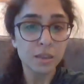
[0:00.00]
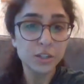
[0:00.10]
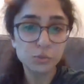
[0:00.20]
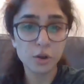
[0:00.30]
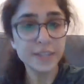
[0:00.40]

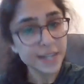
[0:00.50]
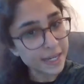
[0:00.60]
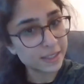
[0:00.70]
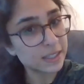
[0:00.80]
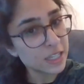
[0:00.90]
Let's roll the
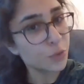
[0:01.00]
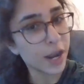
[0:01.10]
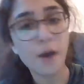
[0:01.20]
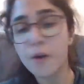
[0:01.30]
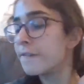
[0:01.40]
dice to see
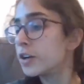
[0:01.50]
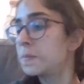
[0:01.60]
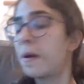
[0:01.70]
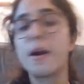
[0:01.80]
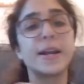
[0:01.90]
what our
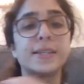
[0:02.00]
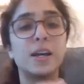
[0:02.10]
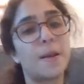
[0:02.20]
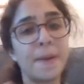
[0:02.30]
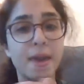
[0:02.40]
first part is
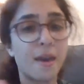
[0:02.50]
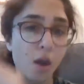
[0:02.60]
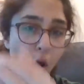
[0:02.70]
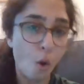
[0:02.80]
going to be.